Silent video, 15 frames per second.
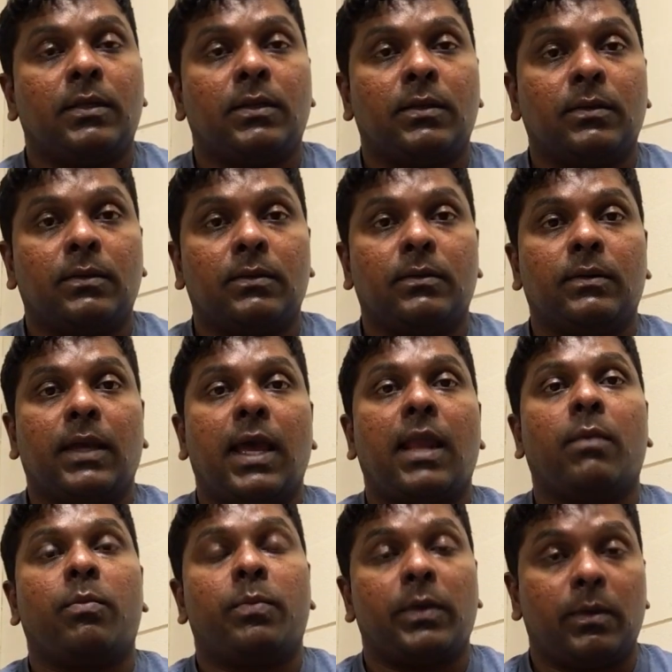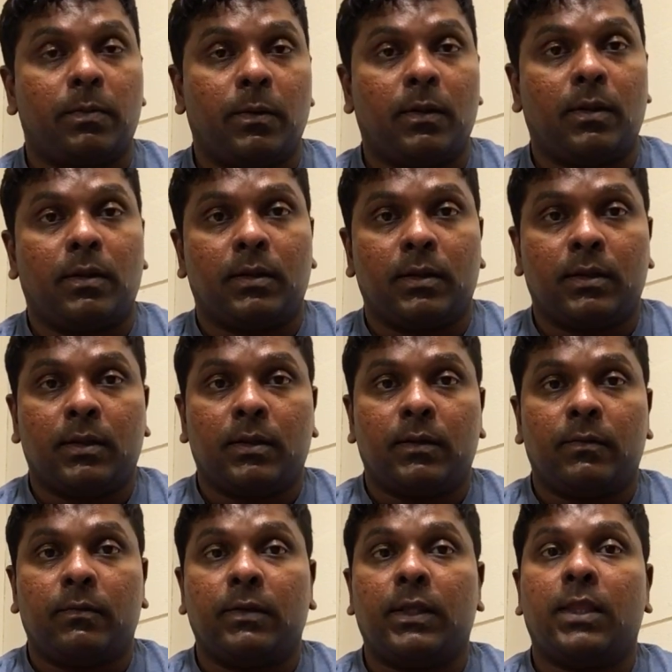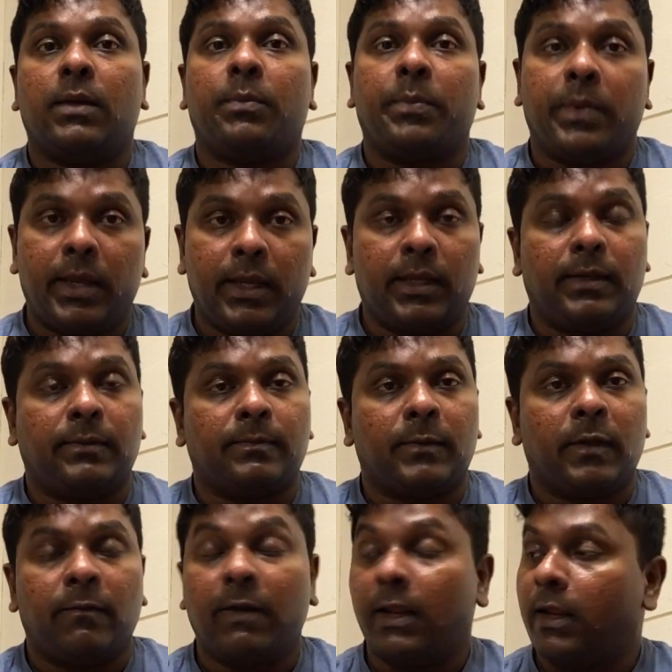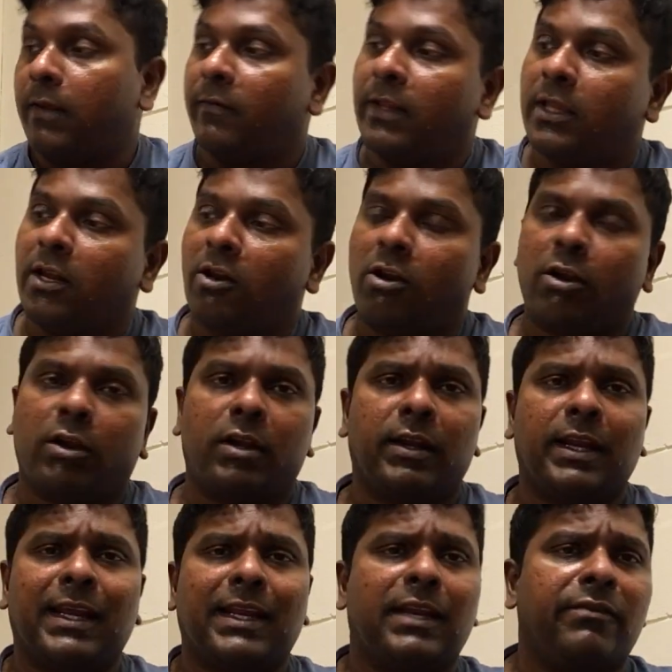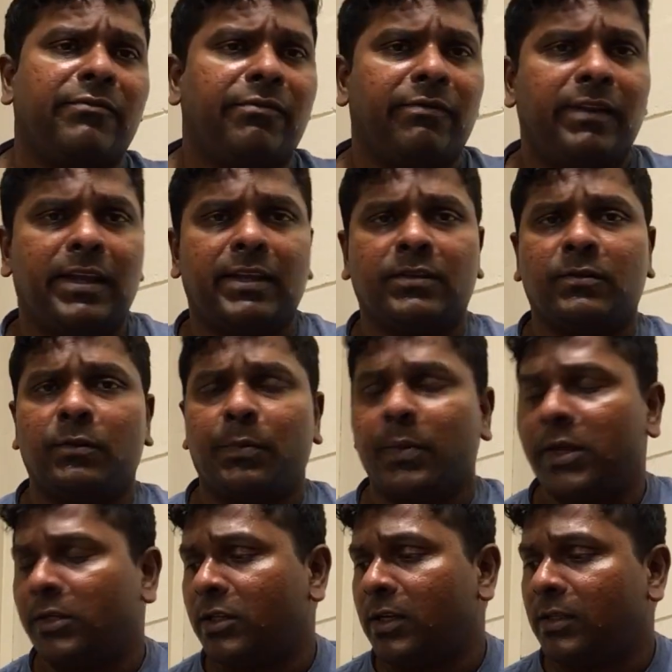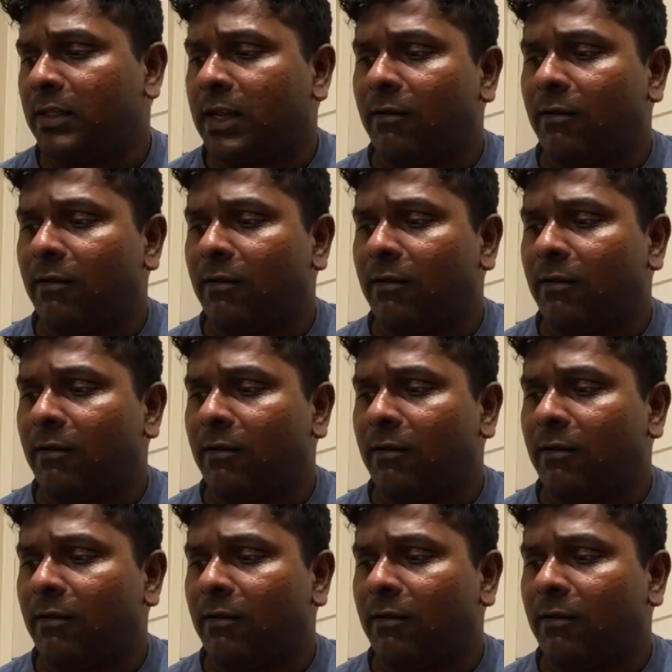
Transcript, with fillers: to help people with the pain. When, when there are recurrent flares, so patients